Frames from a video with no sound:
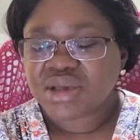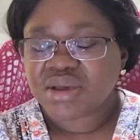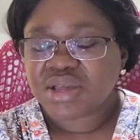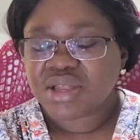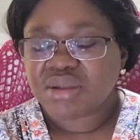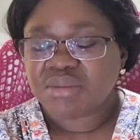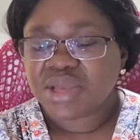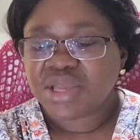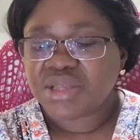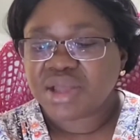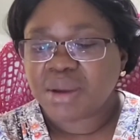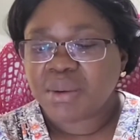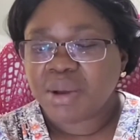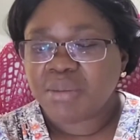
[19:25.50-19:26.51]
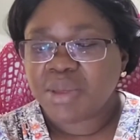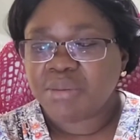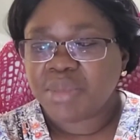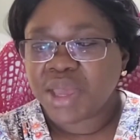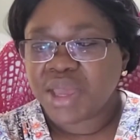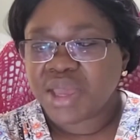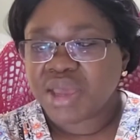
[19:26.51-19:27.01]
In the meantime, I'll be
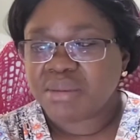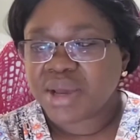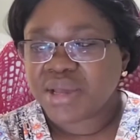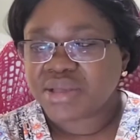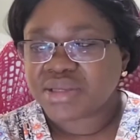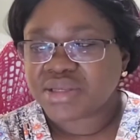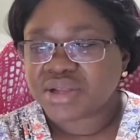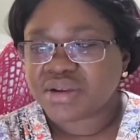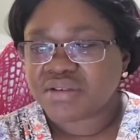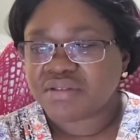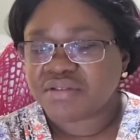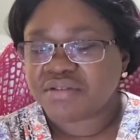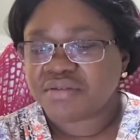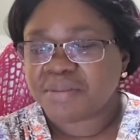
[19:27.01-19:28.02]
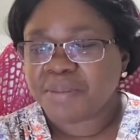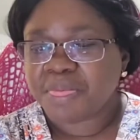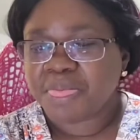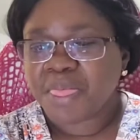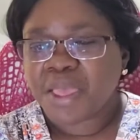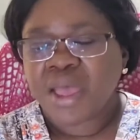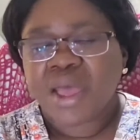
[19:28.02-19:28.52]
making my stuff.
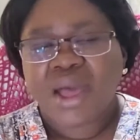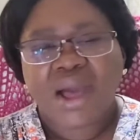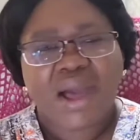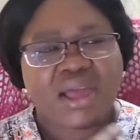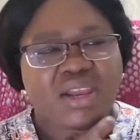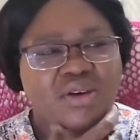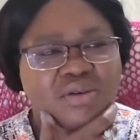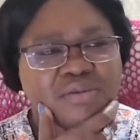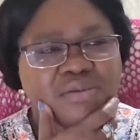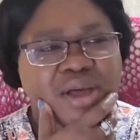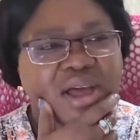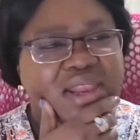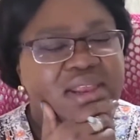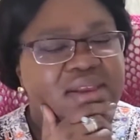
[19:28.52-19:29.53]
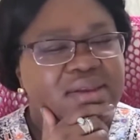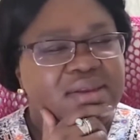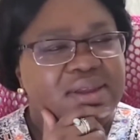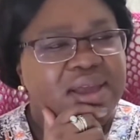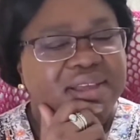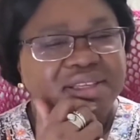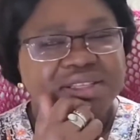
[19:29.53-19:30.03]
I
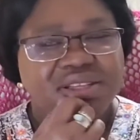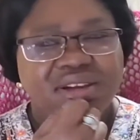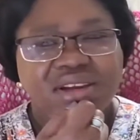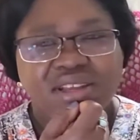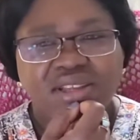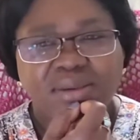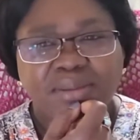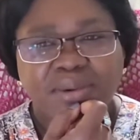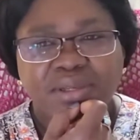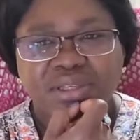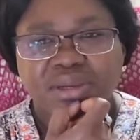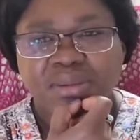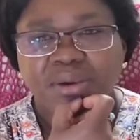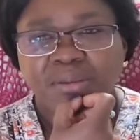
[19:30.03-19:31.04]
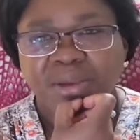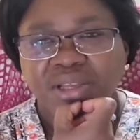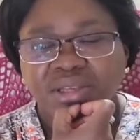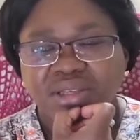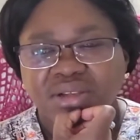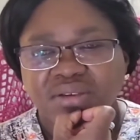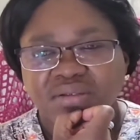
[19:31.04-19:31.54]
started to put some of my
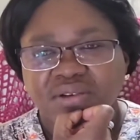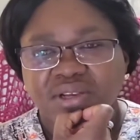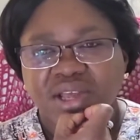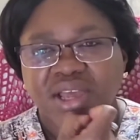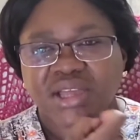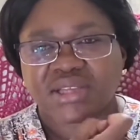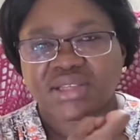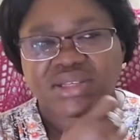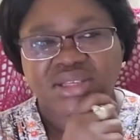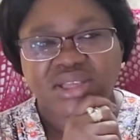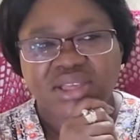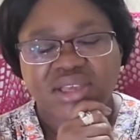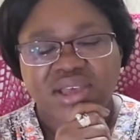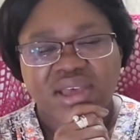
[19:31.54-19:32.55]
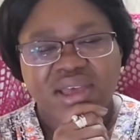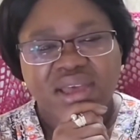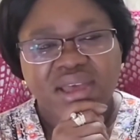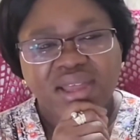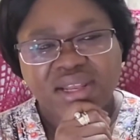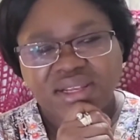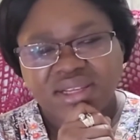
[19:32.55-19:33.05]
stuff on Etsy,
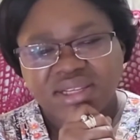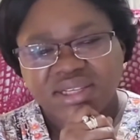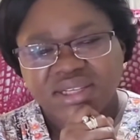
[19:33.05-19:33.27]
and